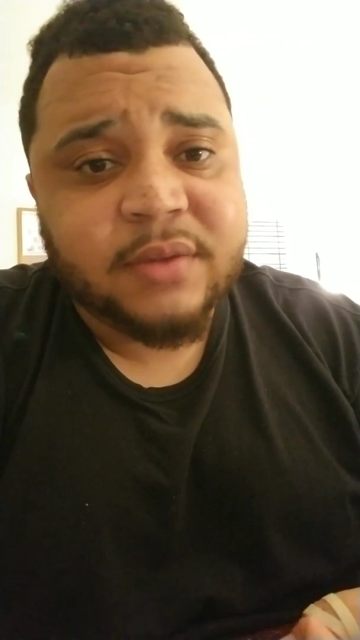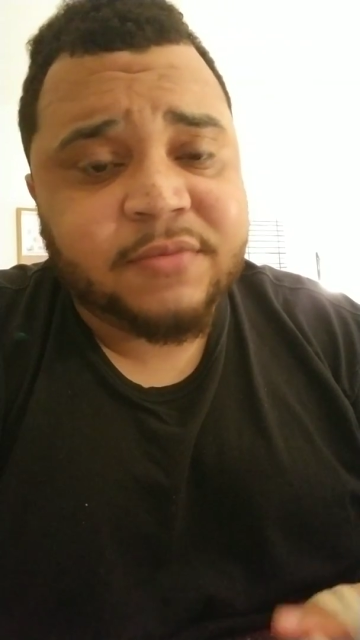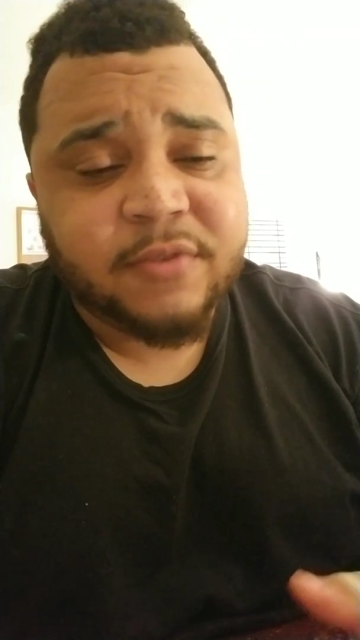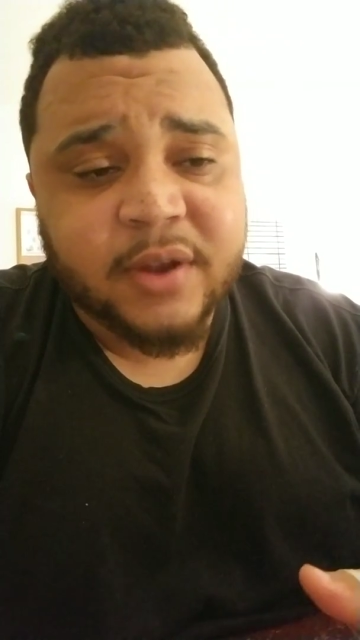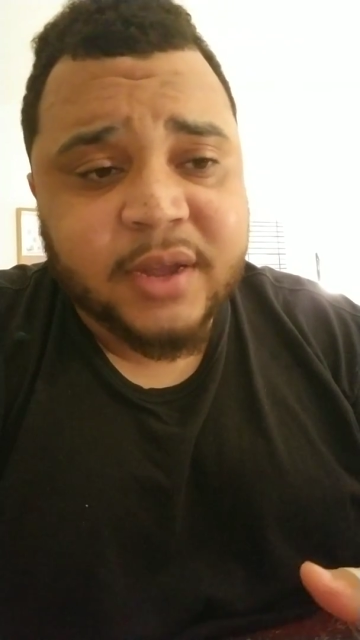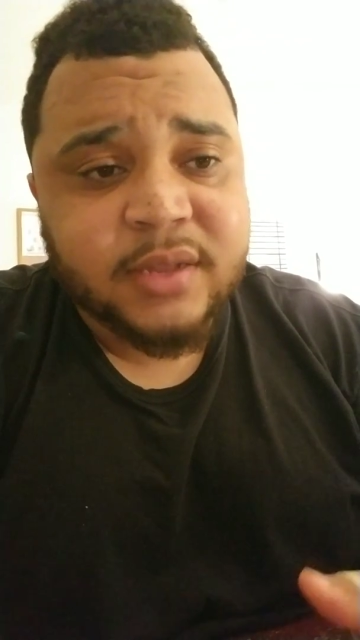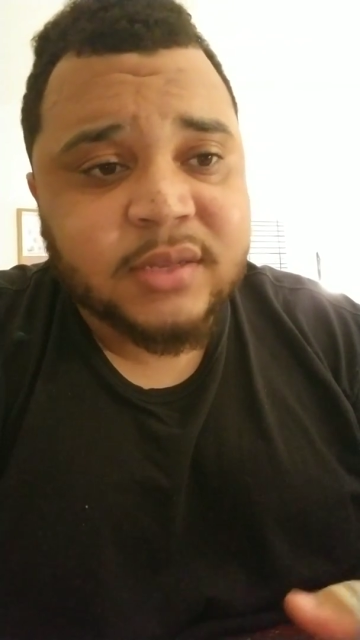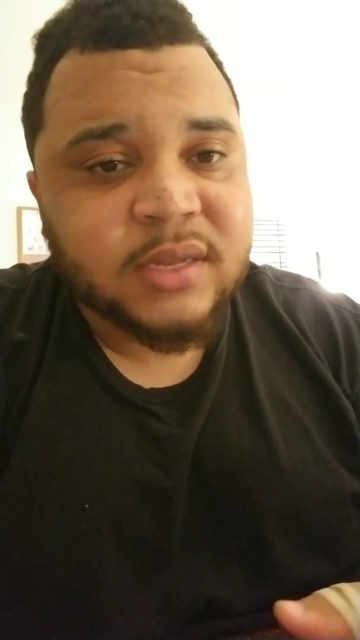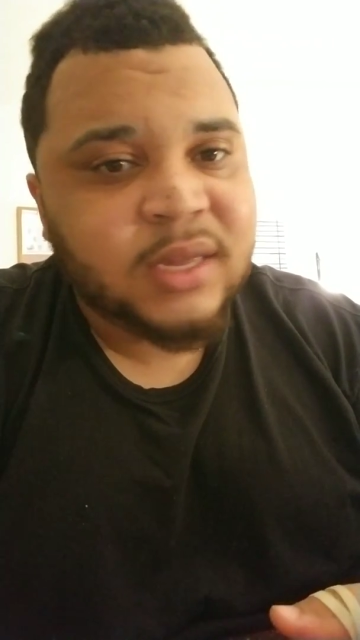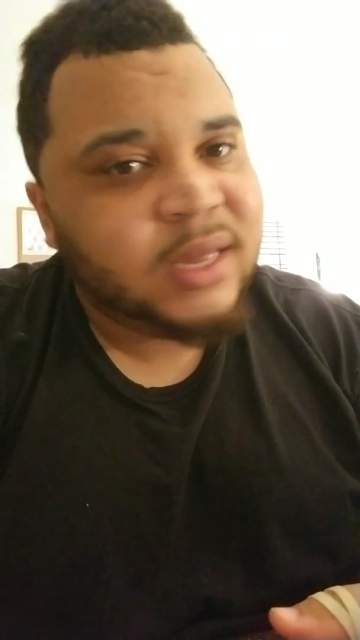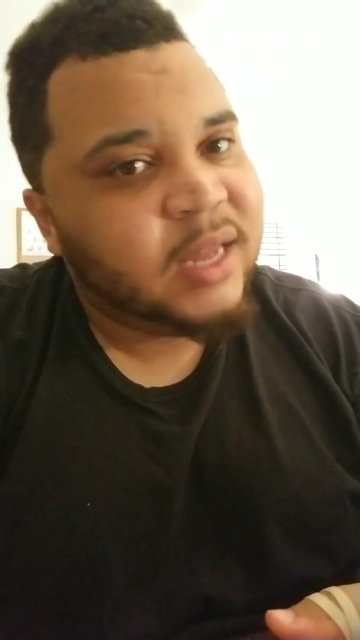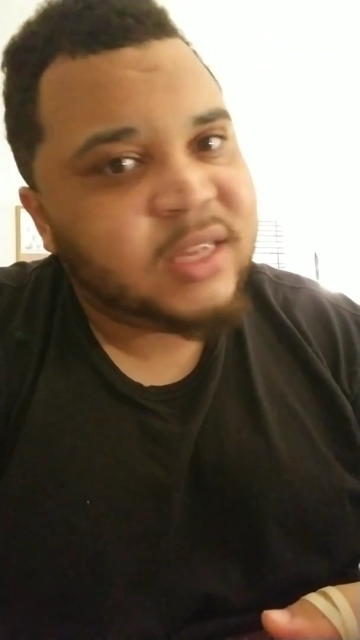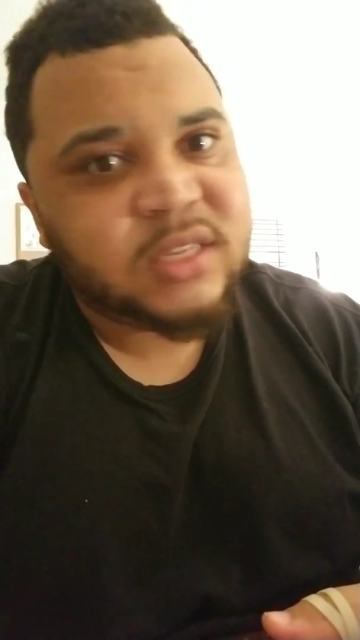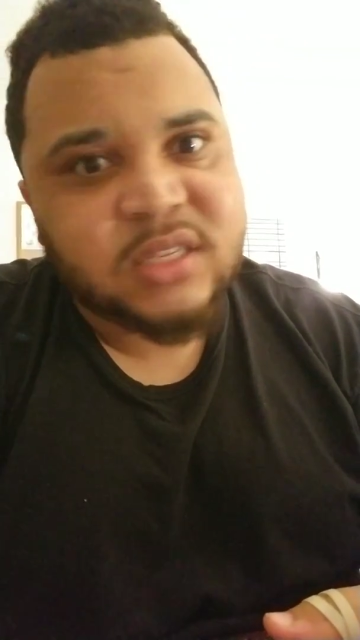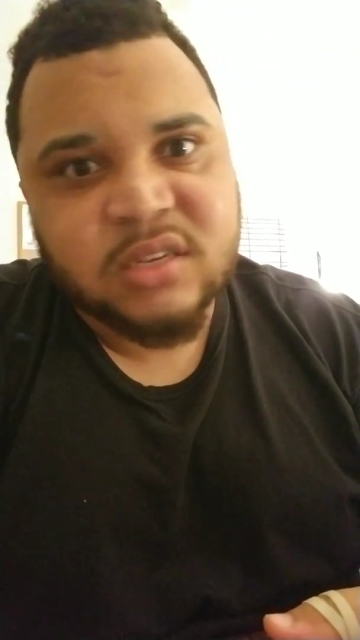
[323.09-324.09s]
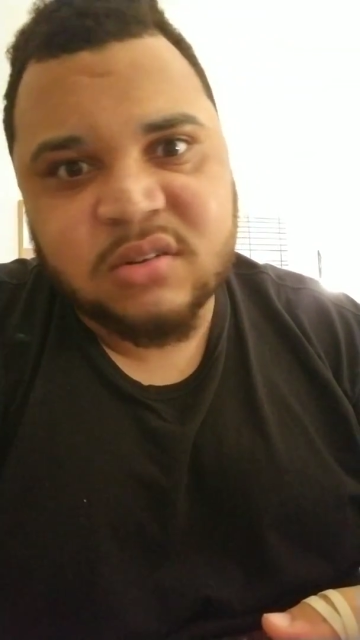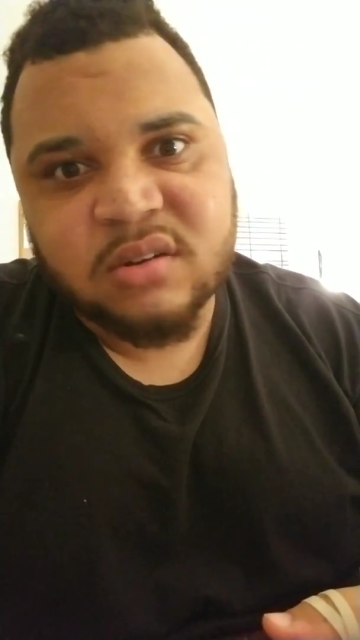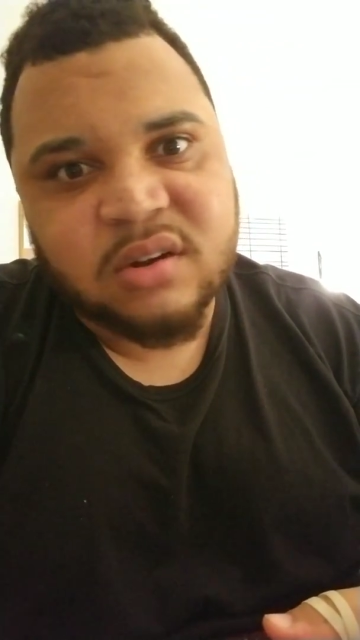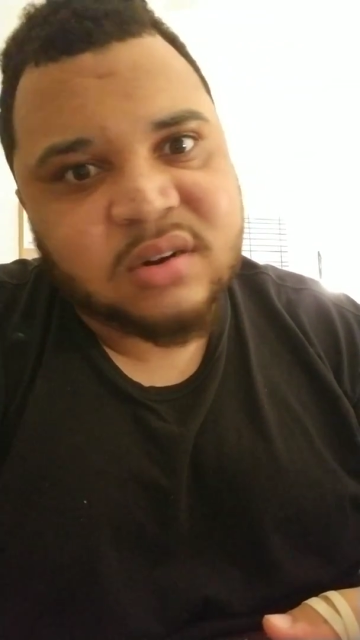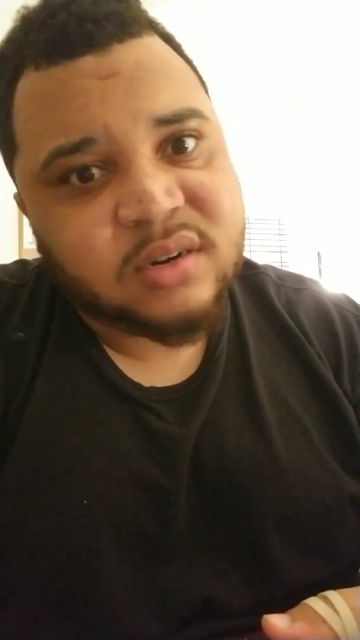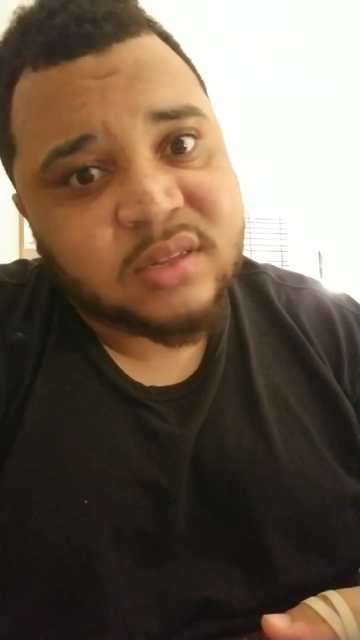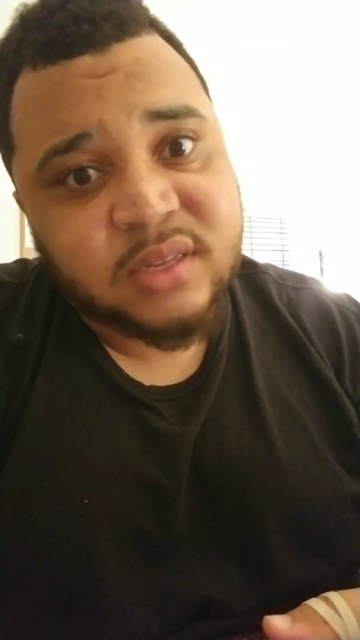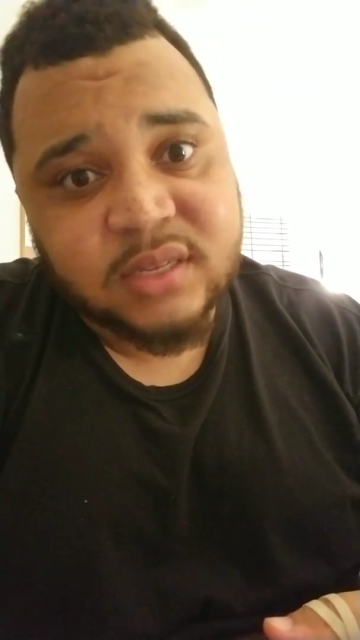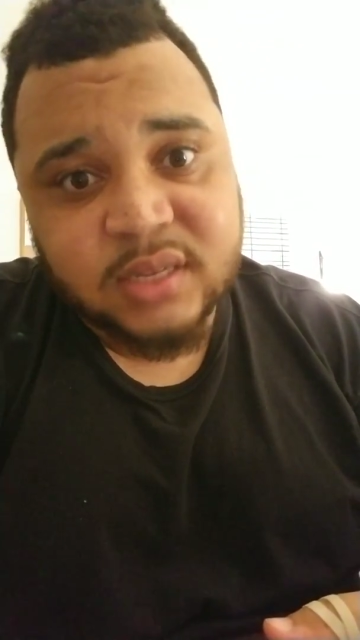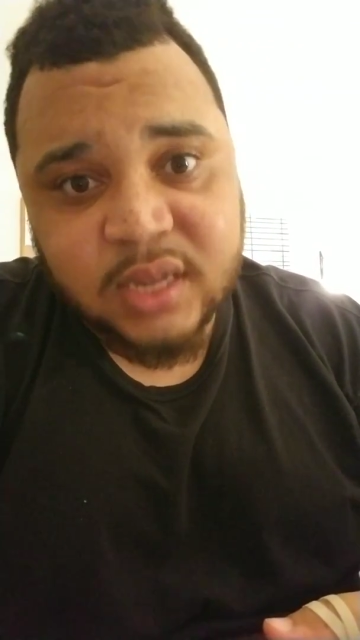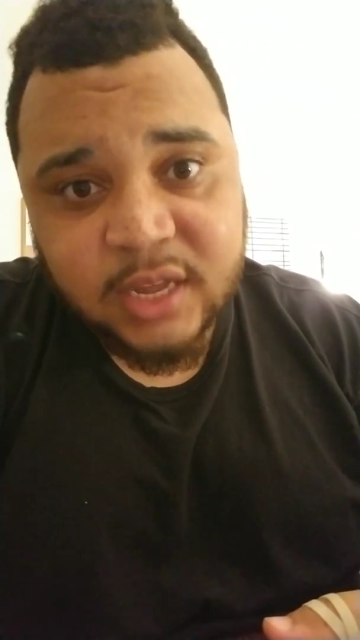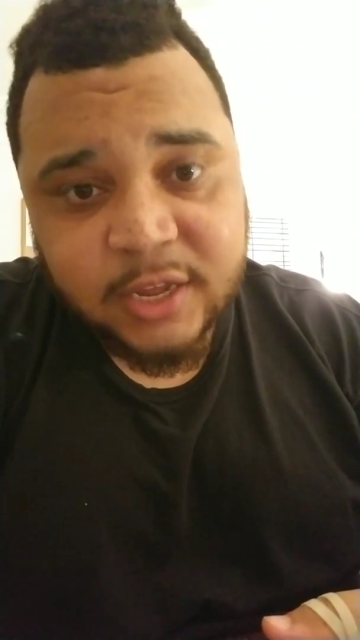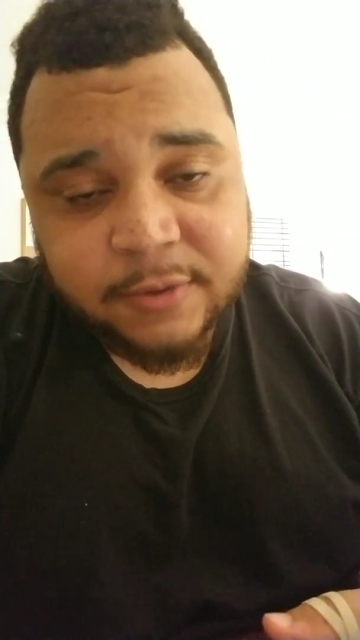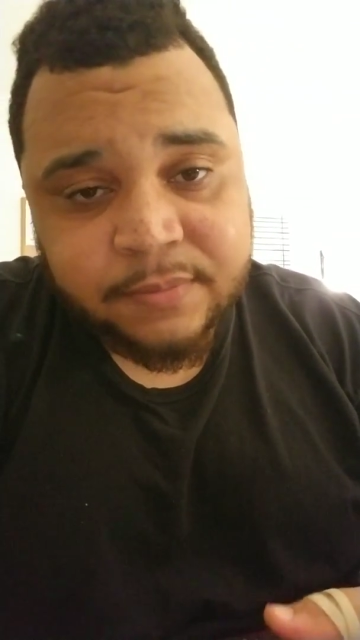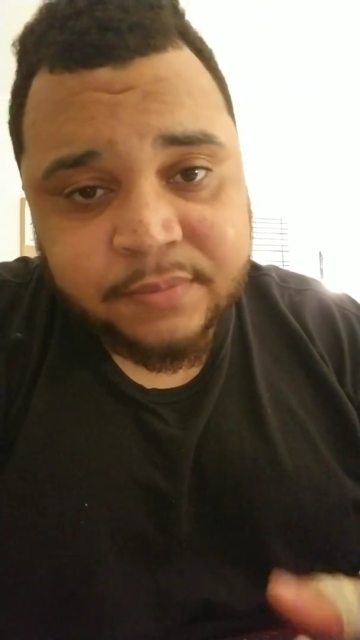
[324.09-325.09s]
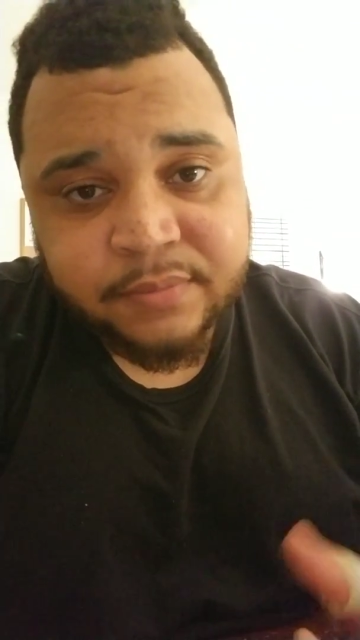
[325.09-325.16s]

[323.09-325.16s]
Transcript: friends, it's still hard to this day.